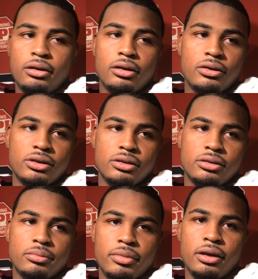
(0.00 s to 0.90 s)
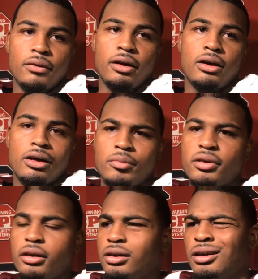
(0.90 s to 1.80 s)
you know, just being around him
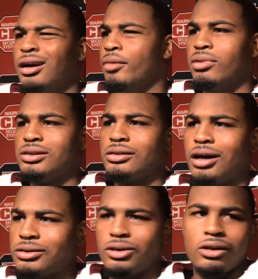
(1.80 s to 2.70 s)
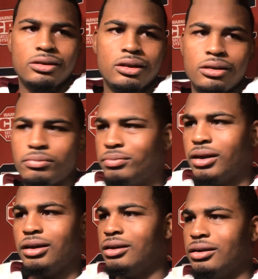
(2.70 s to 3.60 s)
and a bunch of guys on our team
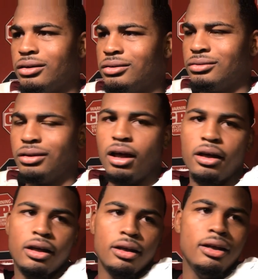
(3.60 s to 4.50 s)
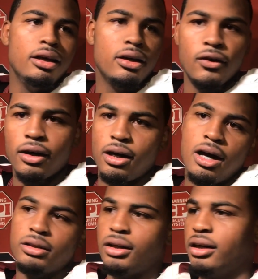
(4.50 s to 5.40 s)
played like in the league or in
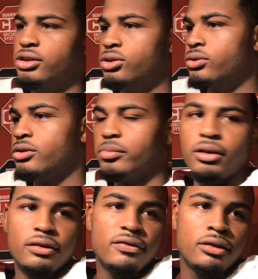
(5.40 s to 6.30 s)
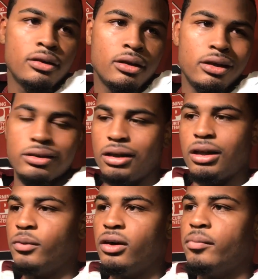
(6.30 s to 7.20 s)
college, like Juju Smith, kids like
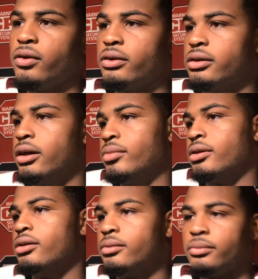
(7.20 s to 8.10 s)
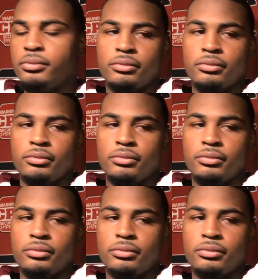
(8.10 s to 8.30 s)
that. We all play on the same team.